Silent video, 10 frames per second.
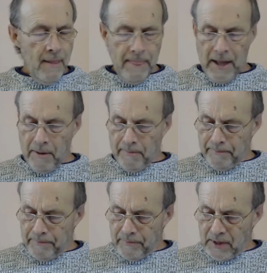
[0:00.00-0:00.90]
Now,
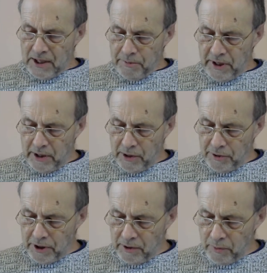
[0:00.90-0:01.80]
as we
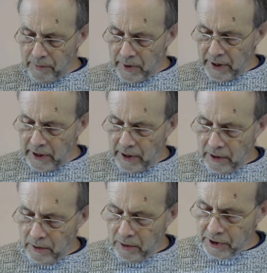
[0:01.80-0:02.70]
noted when we
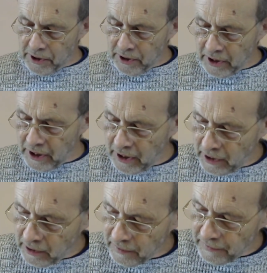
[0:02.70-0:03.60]
looked at
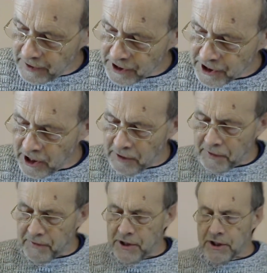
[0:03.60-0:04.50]
the first half
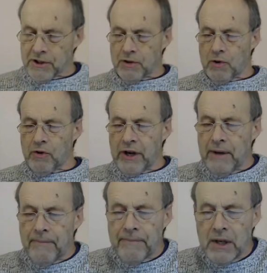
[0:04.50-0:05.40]
of this story
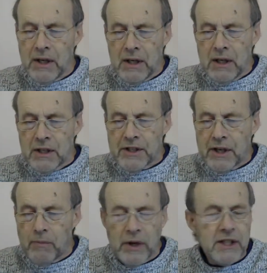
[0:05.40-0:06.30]

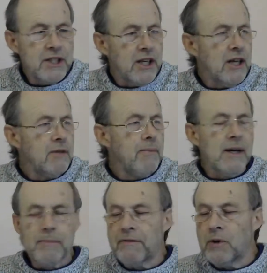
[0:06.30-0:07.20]
some weeks ago,
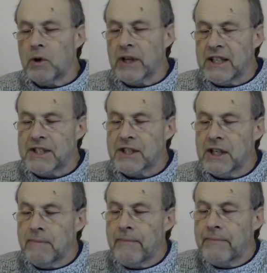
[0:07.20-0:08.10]
back before
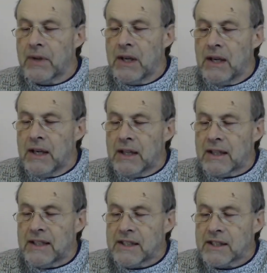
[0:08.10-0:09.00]
Easter,
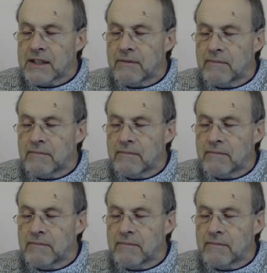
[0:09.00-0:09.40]
this